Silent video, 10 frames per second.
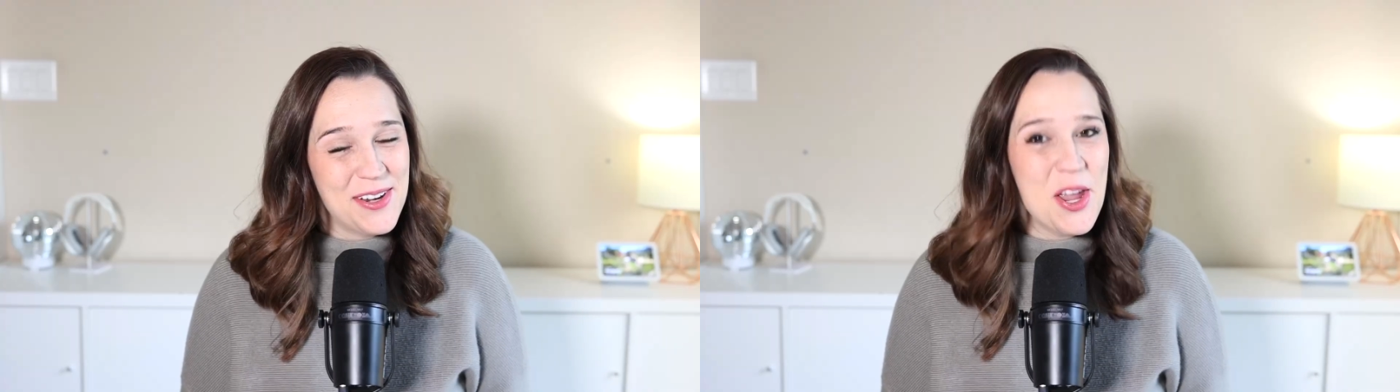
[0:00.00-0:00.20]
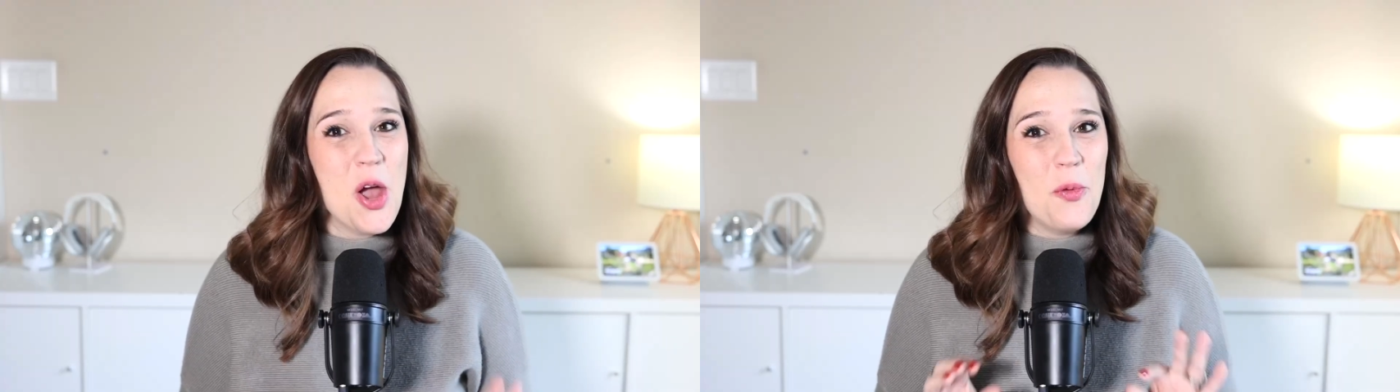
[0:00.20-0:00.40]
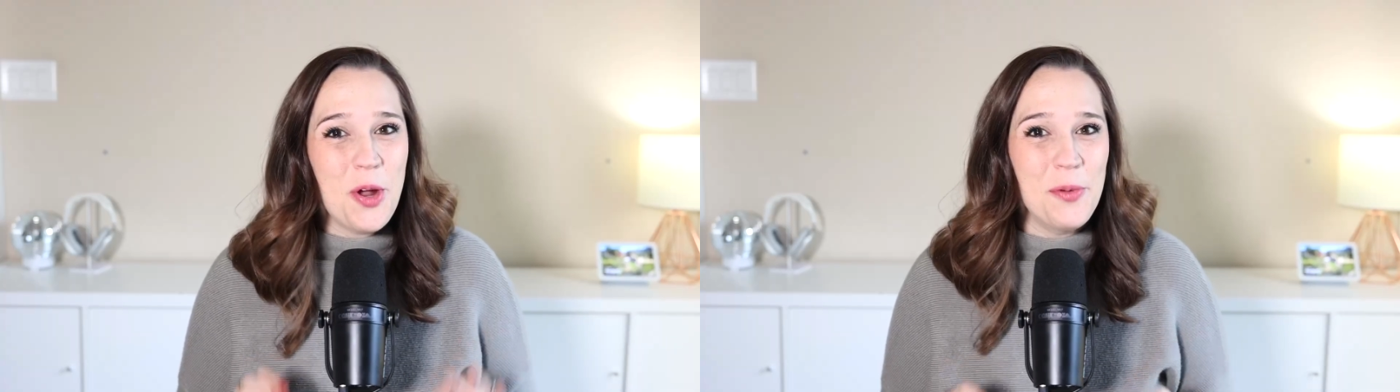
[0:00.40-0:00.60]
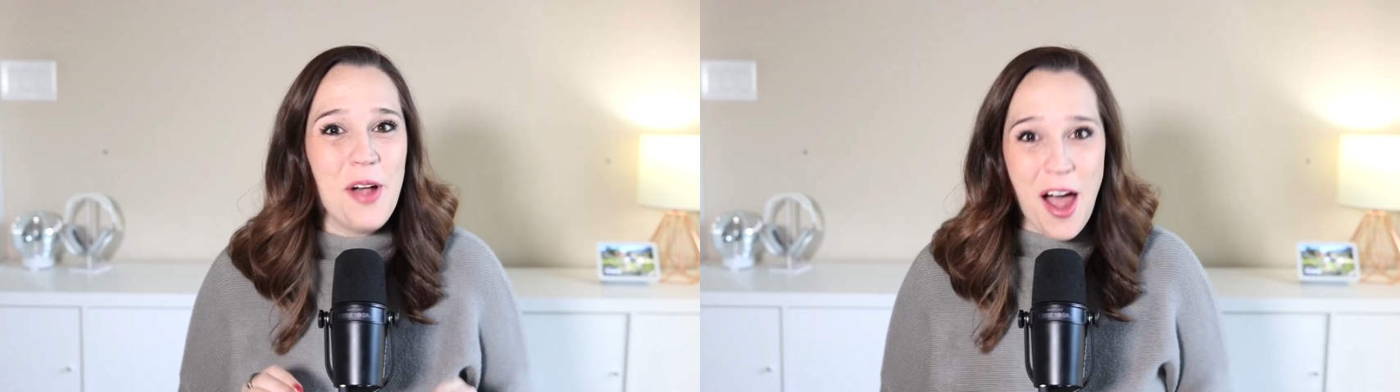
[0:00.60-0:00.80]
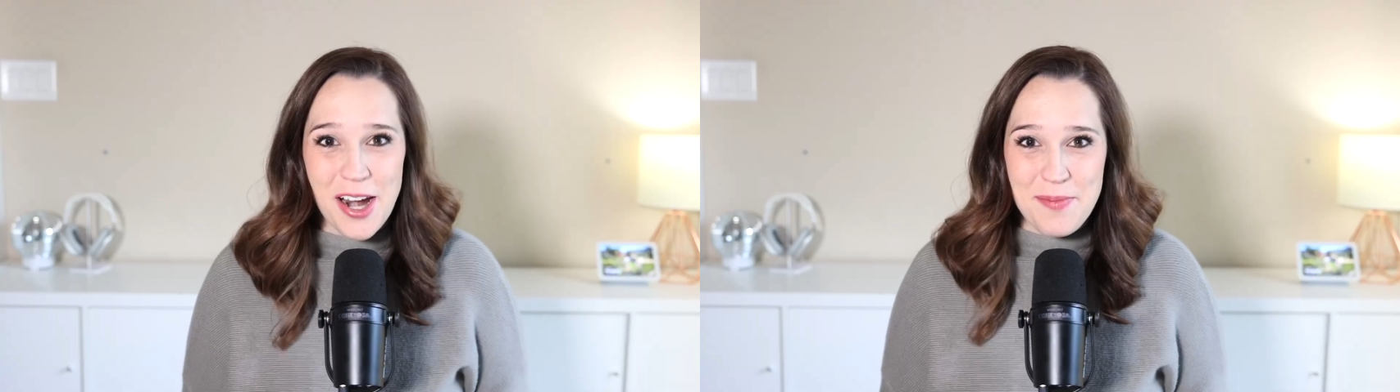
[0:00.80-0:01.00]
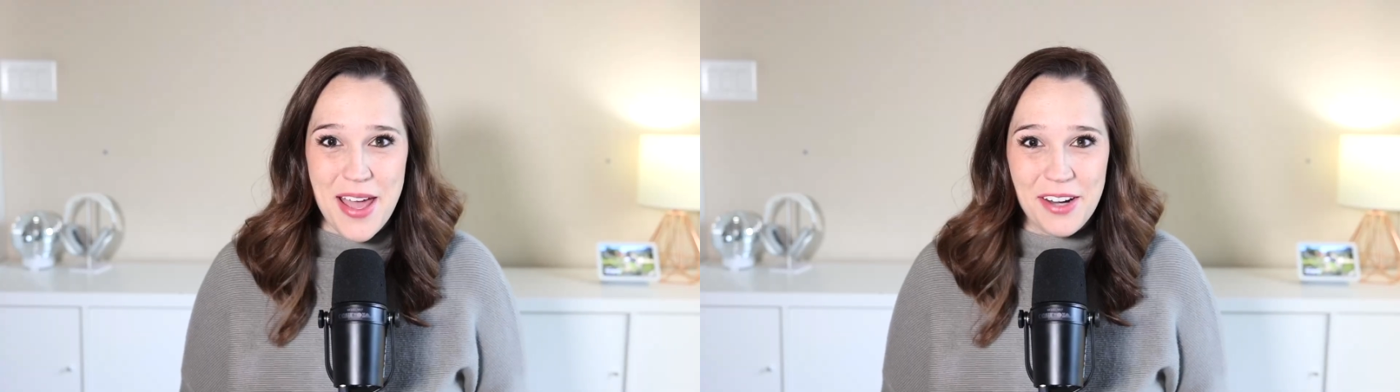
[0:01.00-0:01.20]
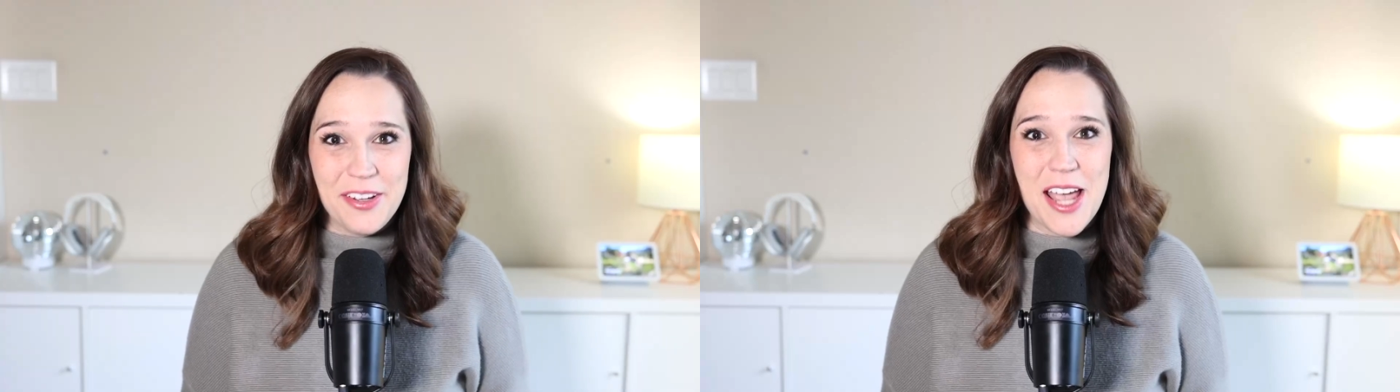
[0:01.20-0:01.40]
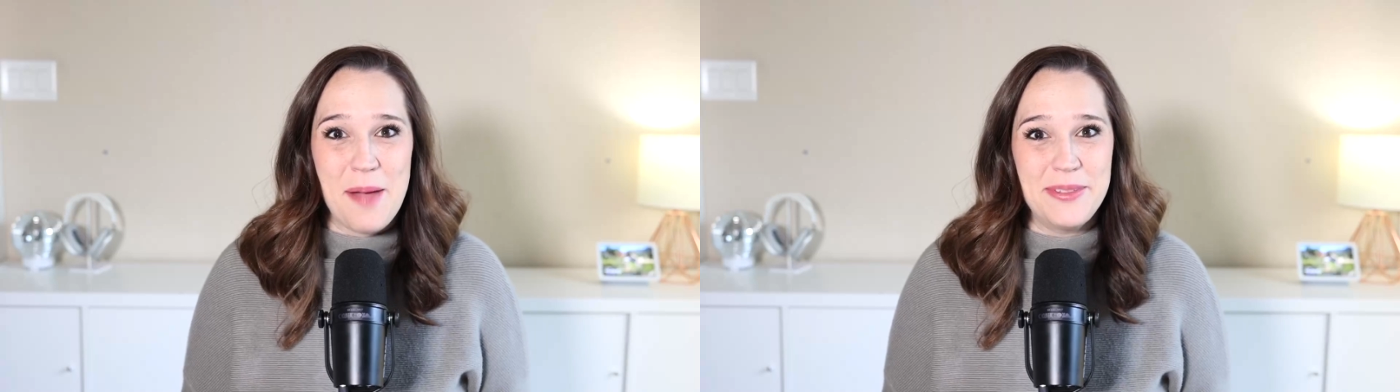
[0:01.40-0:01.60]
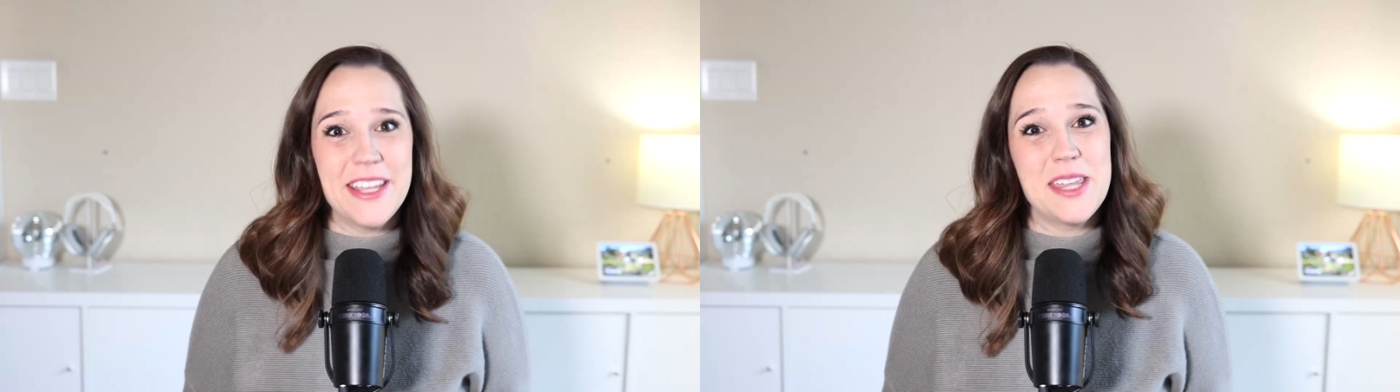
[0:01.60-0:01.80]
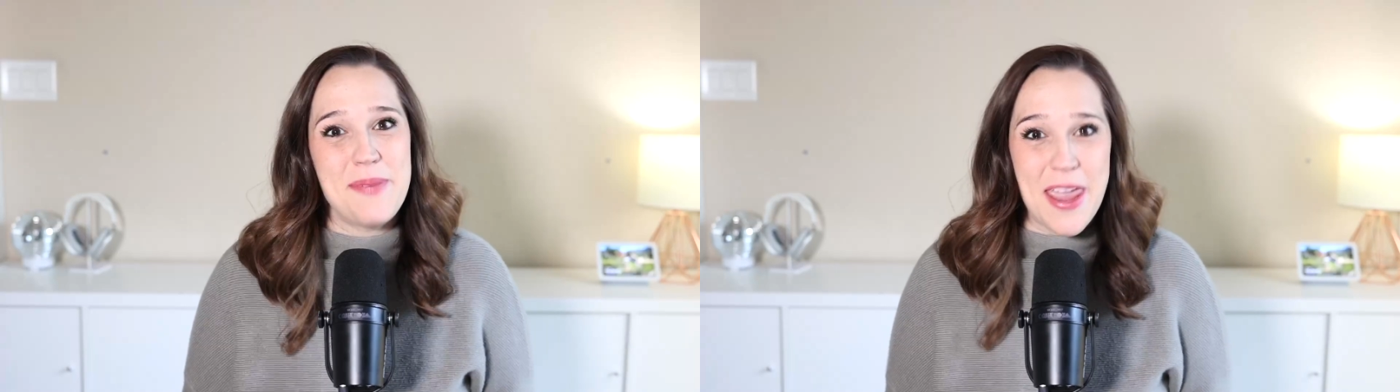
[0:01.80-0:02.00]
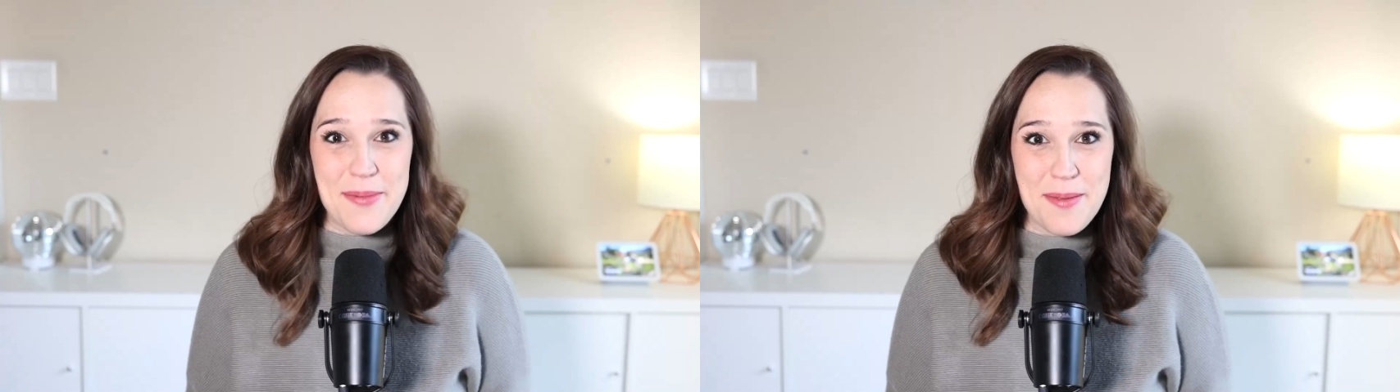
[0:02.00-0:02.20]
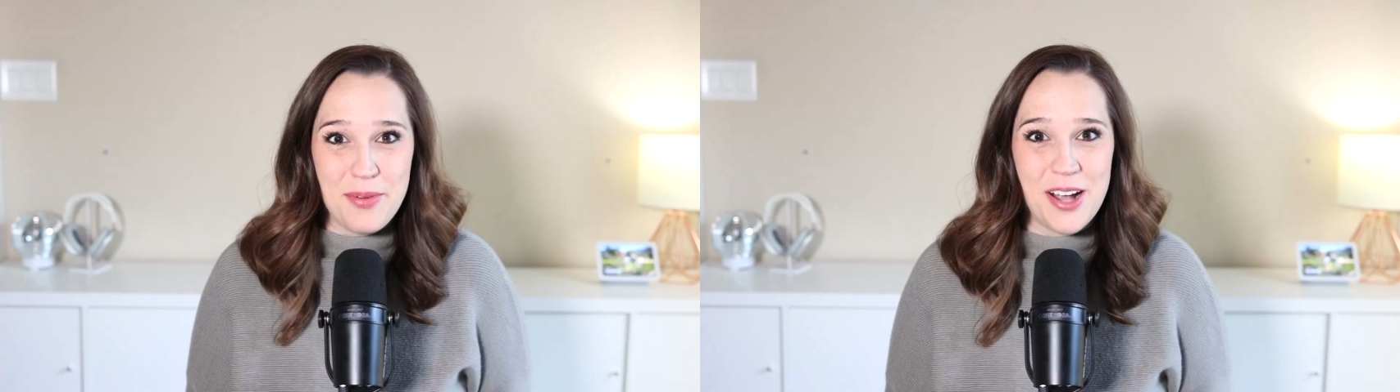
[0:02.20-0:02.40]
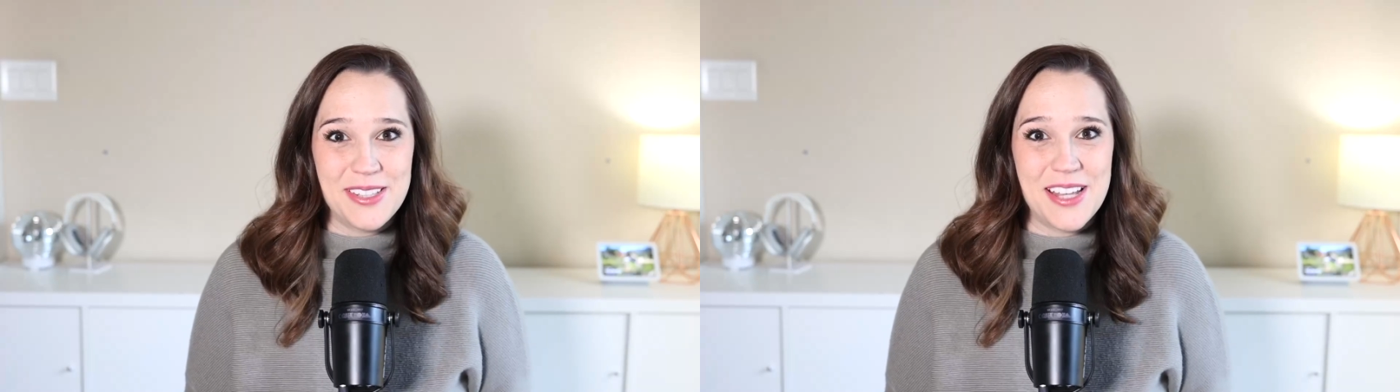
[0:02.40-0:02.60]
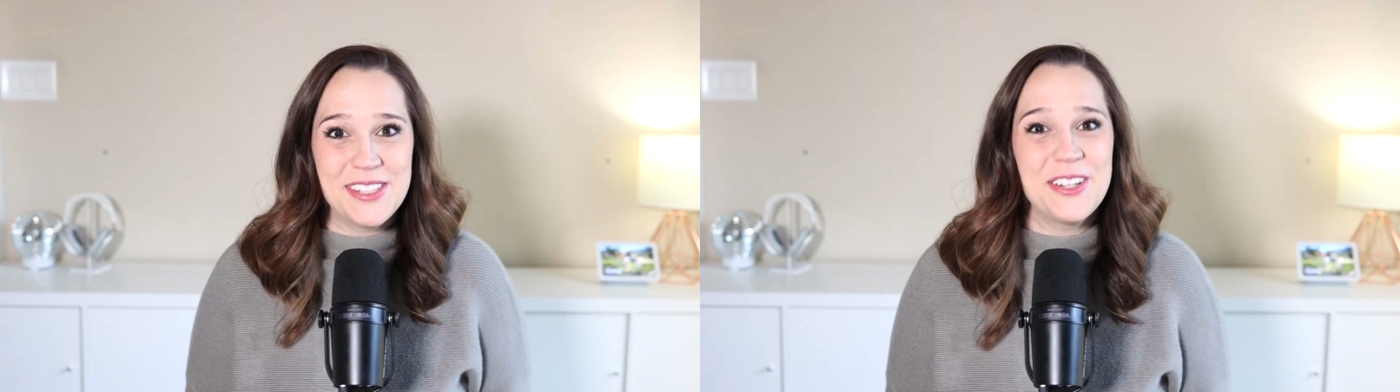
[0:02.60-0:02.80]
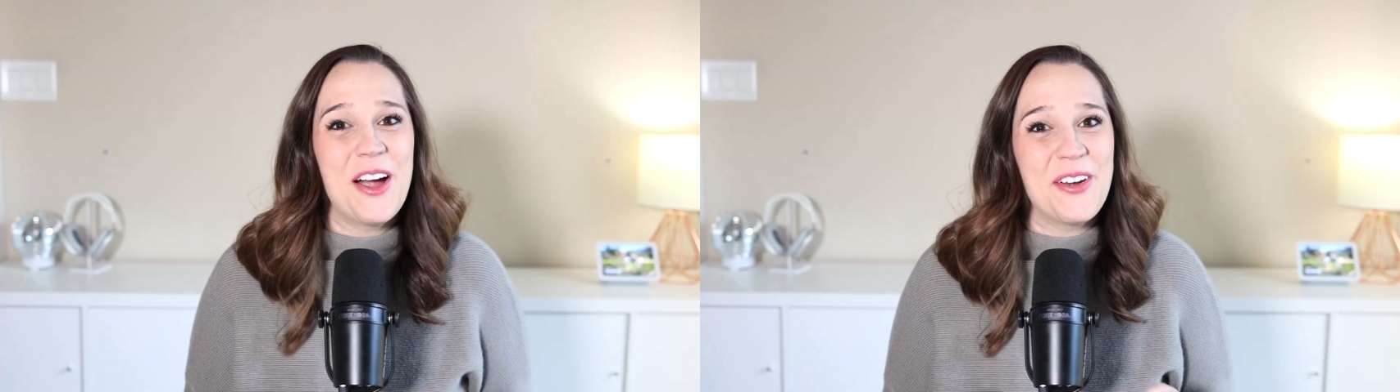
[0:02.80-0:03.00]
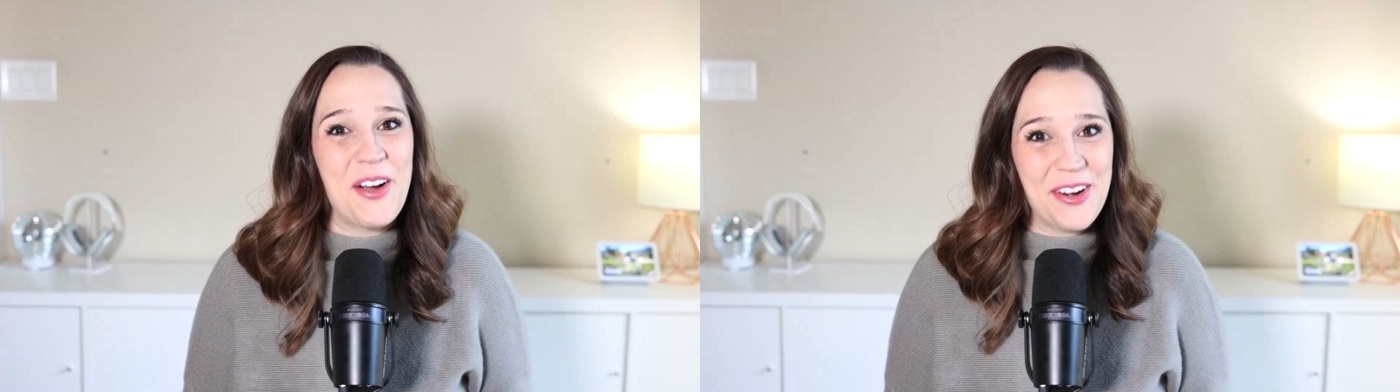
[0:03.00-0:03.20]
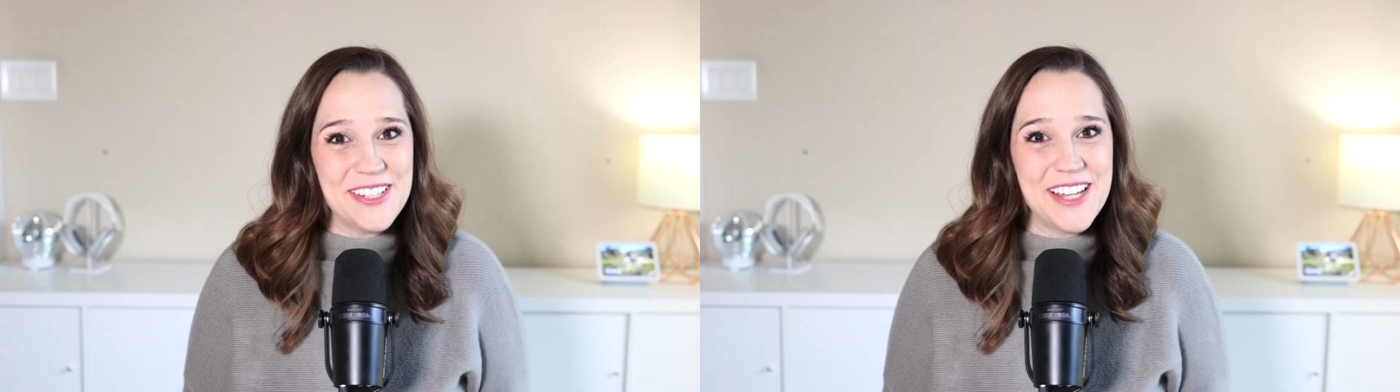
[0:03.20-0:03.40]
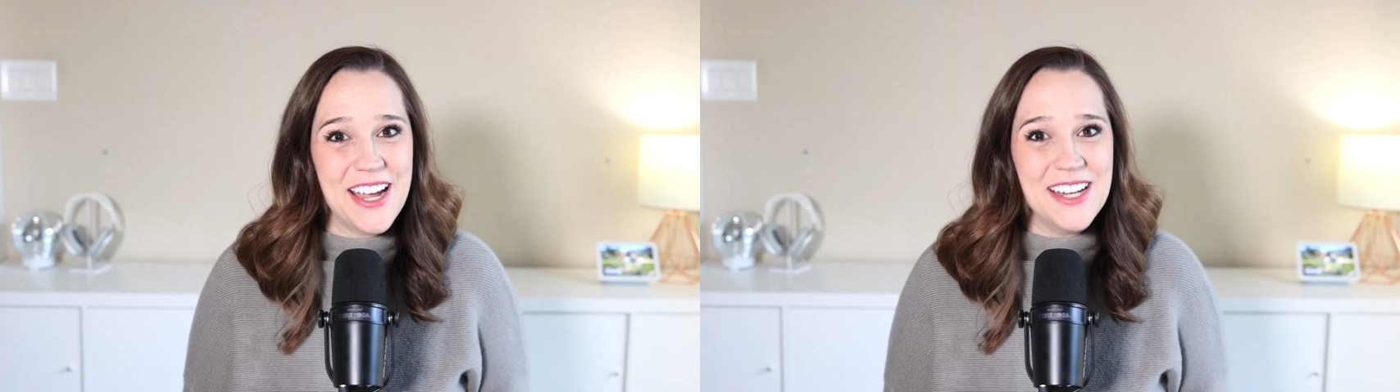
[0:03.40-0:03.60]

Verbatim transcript: We will automatically update the payment processor on our side,